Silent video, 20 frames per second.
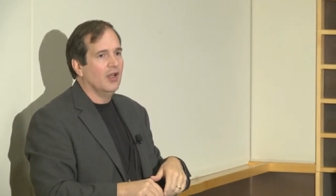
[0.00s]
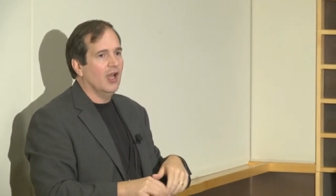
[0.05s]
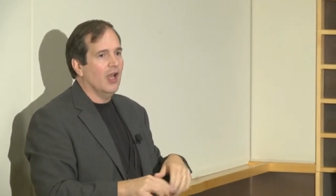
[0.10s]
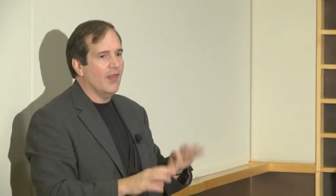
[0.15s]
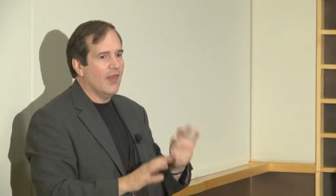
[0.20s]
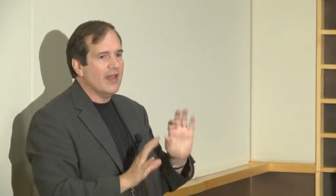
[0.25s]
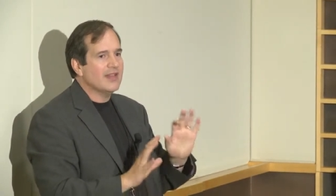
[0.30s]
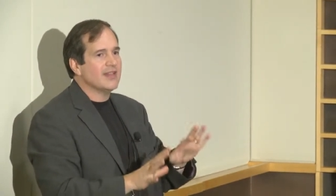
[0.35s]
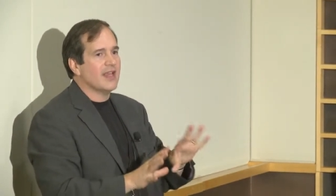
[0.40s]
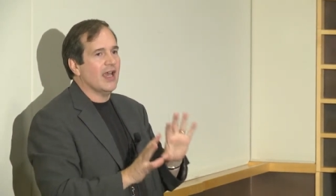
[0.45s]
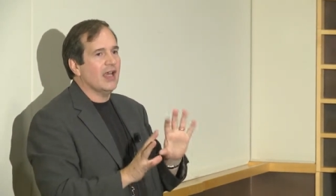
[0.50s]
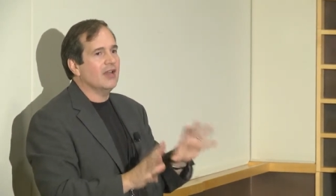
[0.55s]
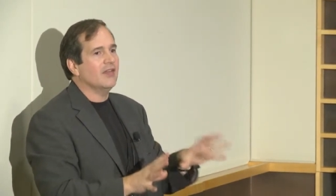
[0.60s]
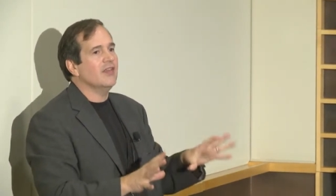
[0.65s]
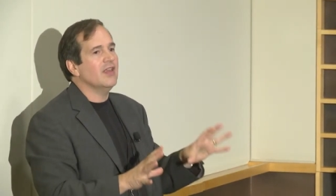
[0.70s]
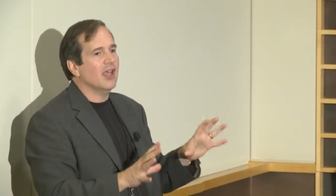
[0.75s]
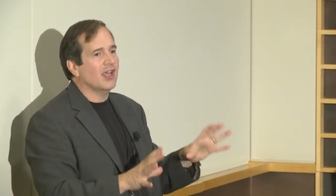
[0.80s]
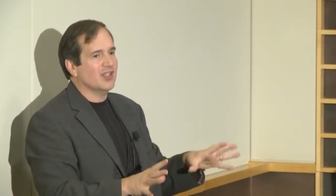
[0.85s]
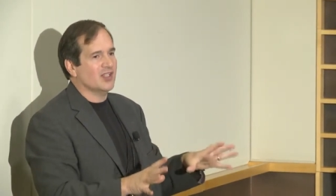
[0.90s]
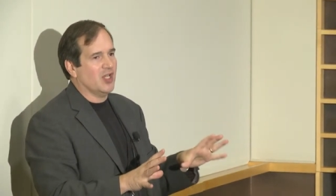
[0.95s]
And that's kind of
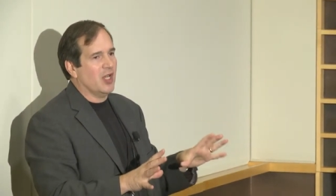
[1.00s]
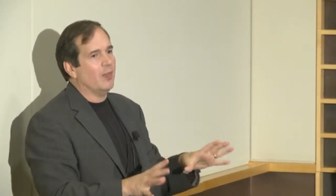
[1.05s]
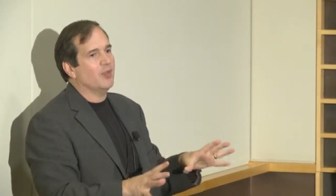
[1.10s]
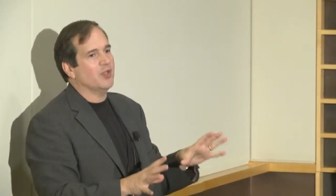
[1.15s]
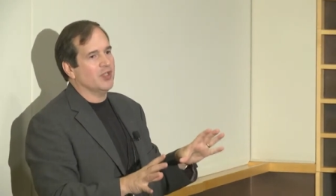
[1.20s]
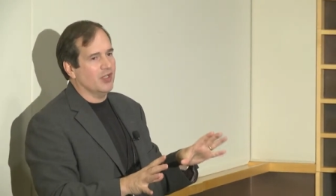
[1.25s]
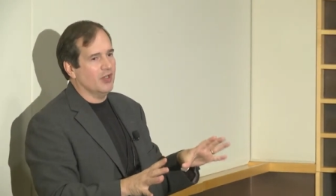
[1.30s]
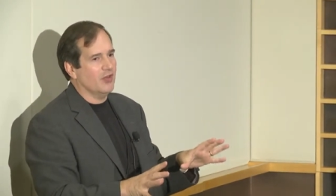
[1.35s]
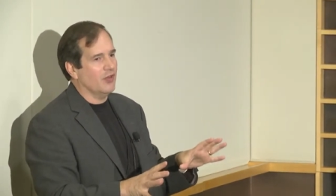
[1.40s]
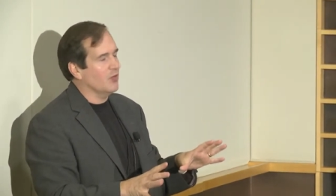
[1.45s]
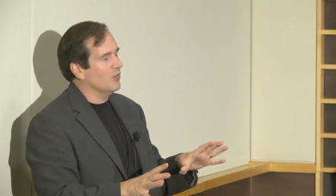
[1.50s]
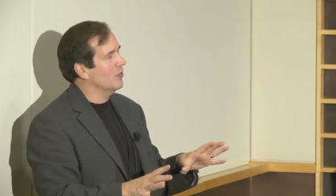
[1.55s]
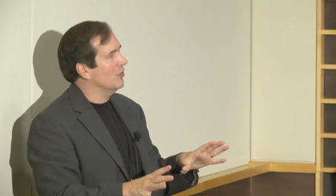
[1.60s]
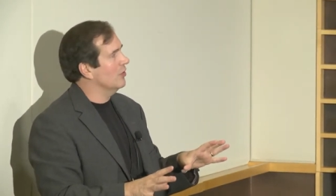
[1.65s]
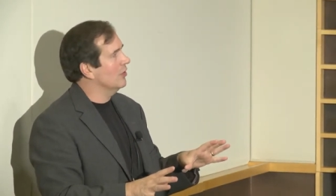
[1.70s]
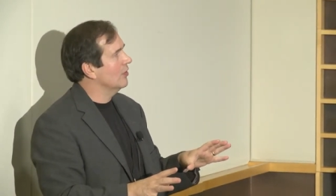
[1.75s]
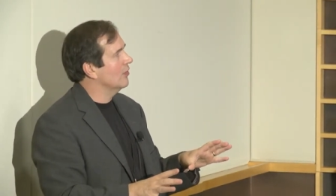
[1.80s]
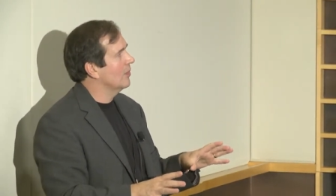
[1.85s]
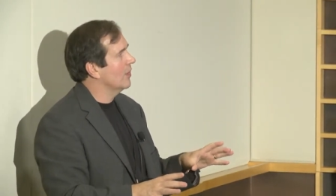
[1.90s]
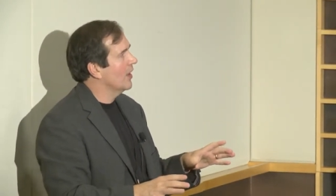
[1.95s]
the exception to the
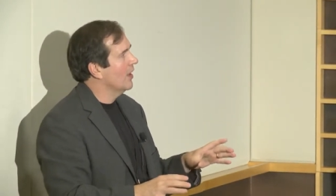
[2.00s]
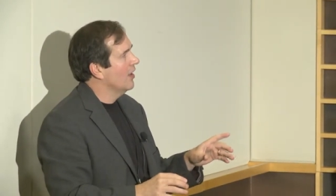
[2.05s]
rule.